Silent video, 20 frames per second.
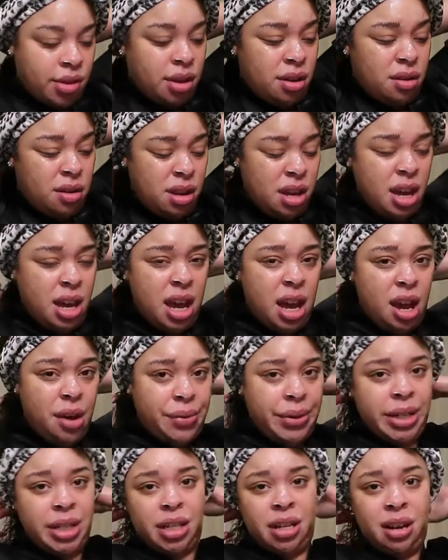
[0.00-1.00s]
you can't
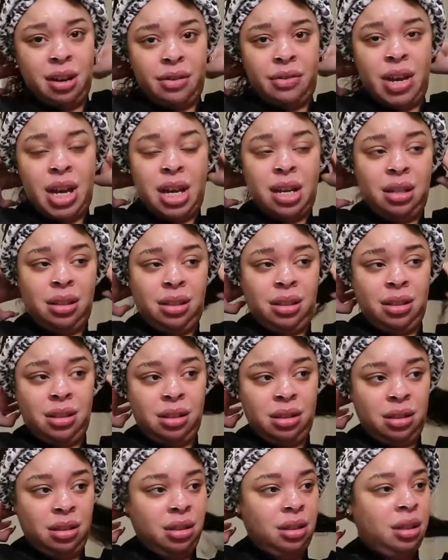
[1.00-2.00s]
rinse your face
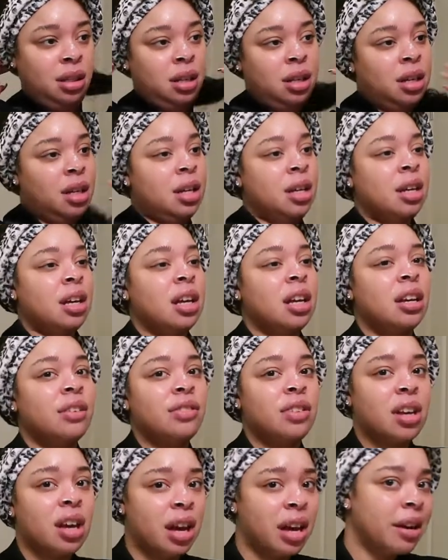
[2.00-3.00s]

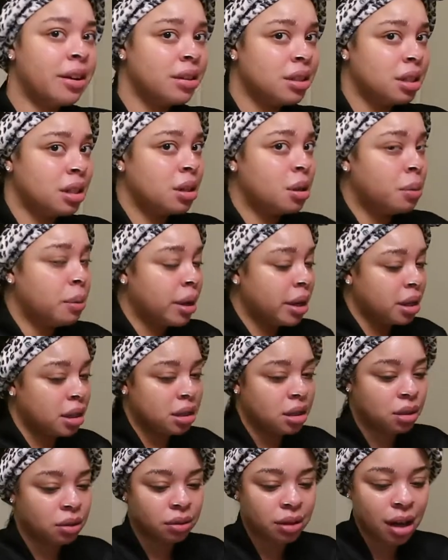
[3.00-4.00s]
if your hair's in the way.
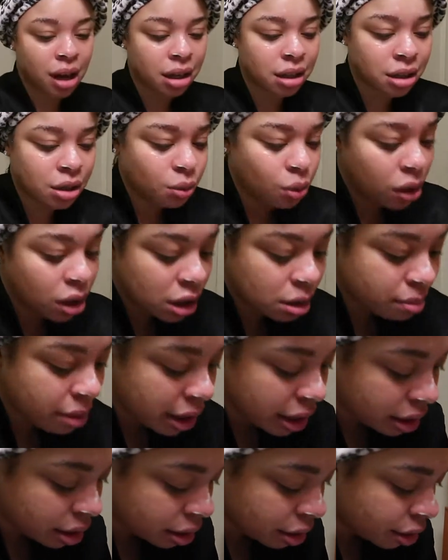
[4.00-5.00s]
So now I need to wash my
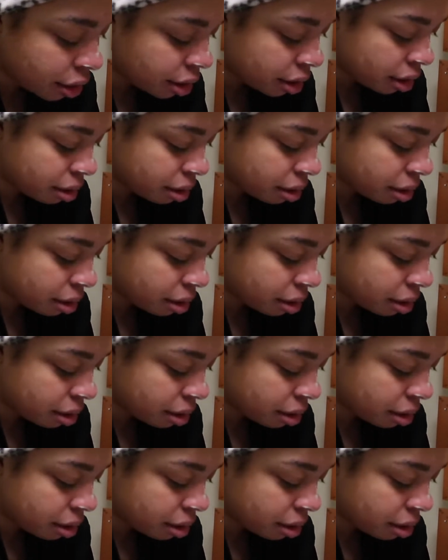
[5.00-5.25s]
hair